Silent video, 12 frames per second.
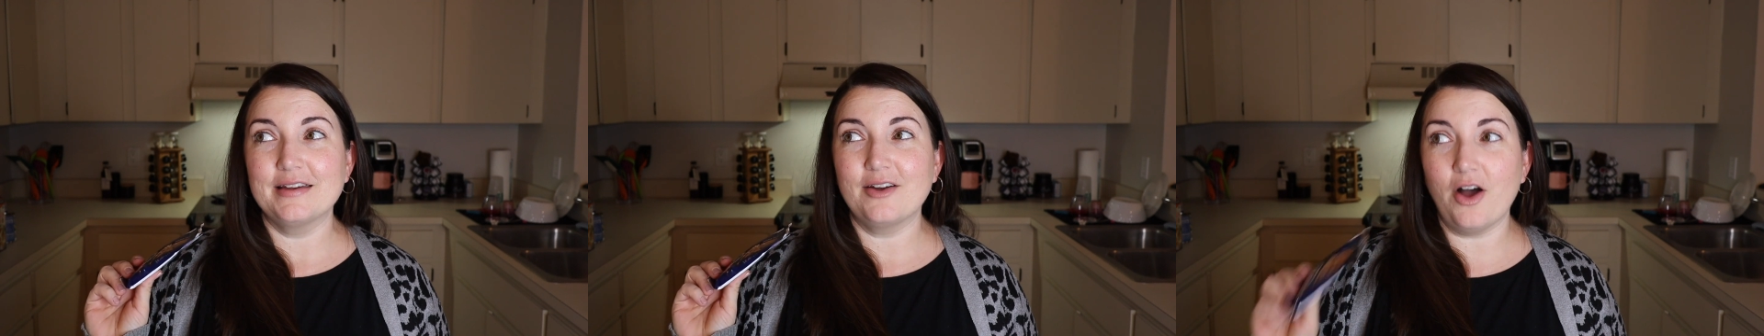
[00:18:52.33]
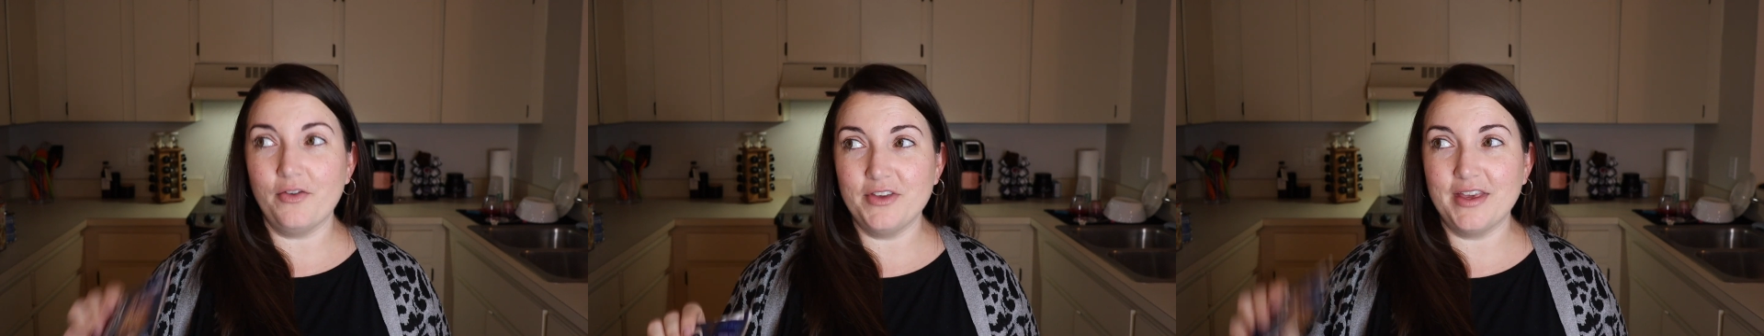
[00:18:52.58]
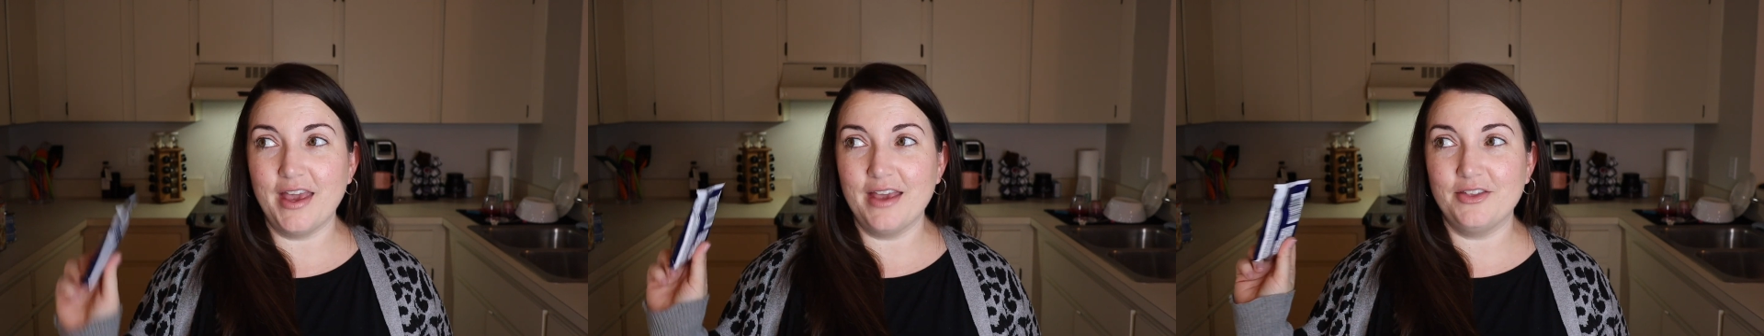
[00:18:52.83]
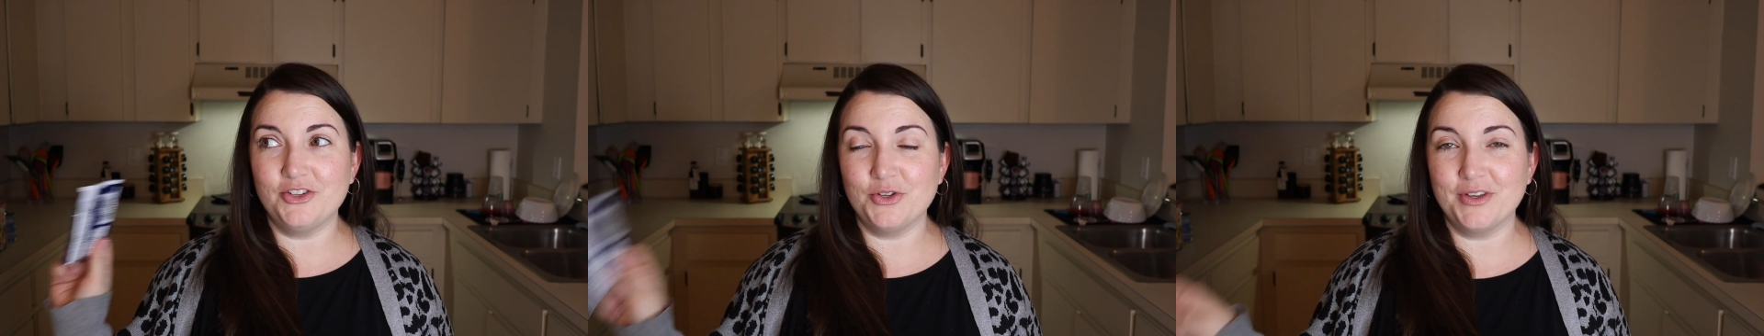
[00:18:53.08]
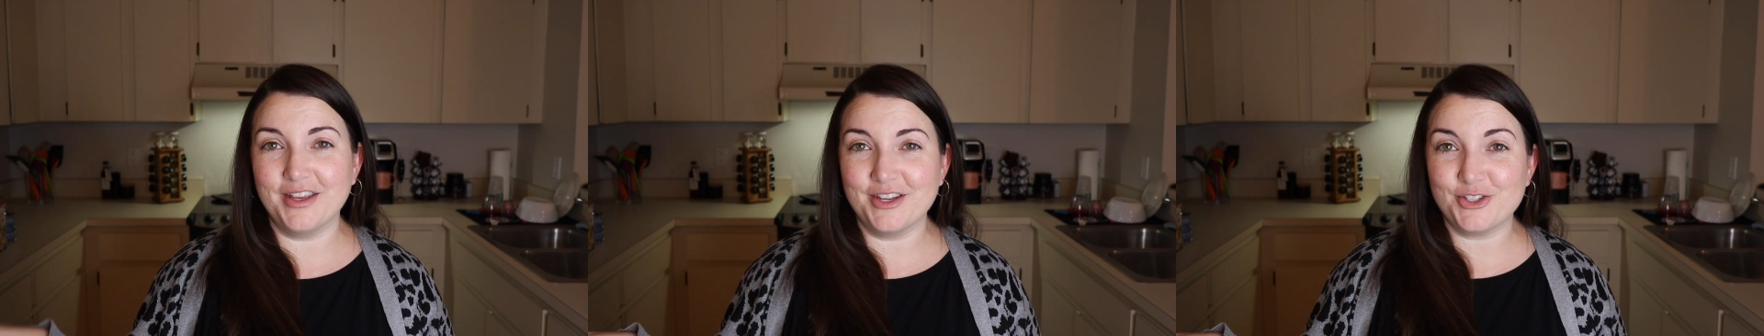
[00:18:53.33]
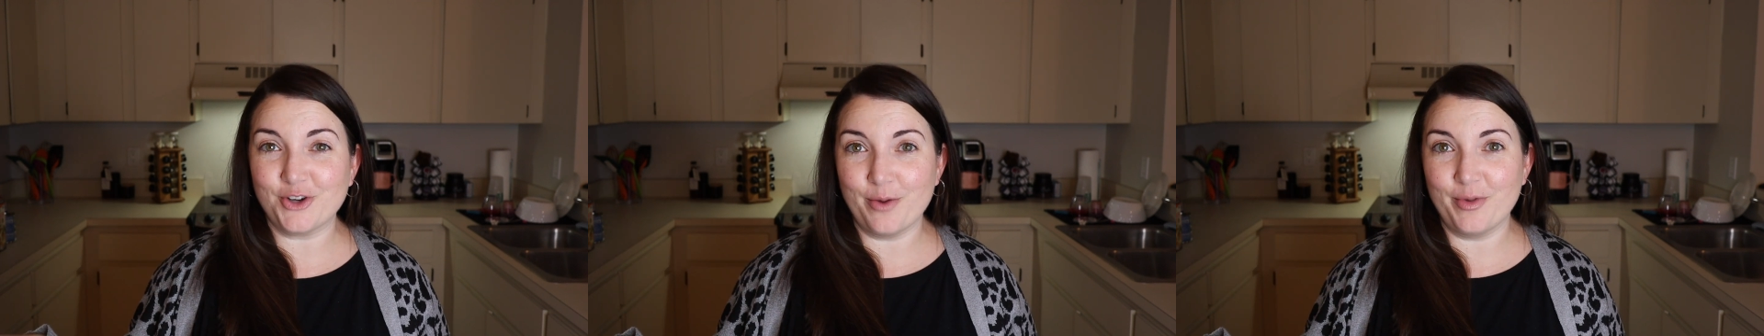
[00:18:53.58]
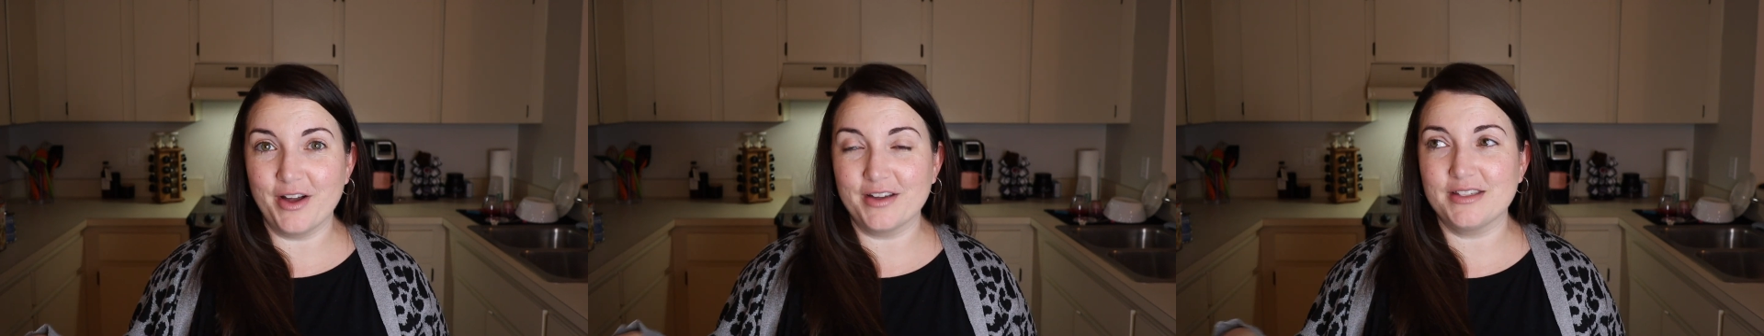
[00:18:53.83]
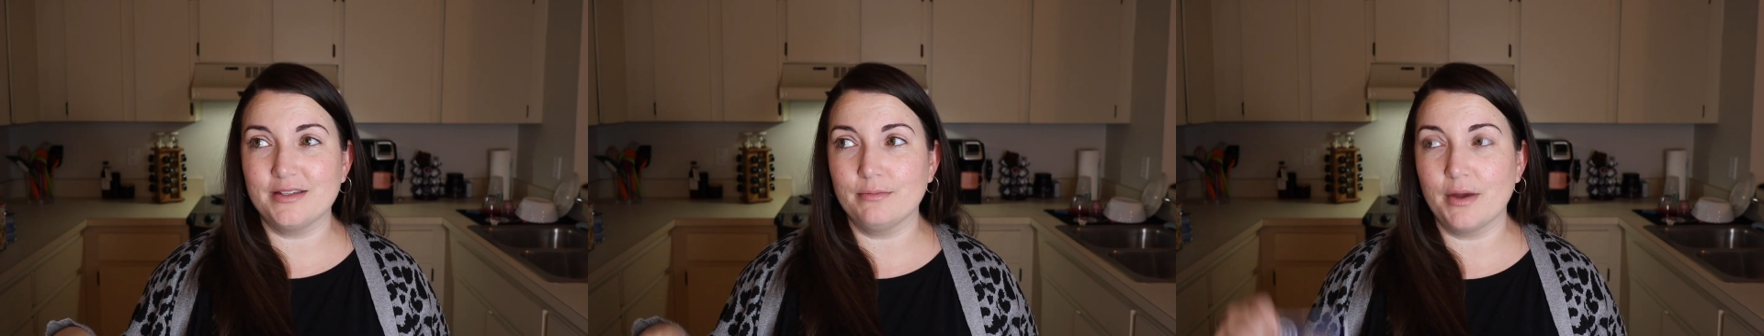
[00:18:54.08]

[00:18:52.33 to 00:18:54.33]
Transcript: coffee cake that you can get at Starbucks.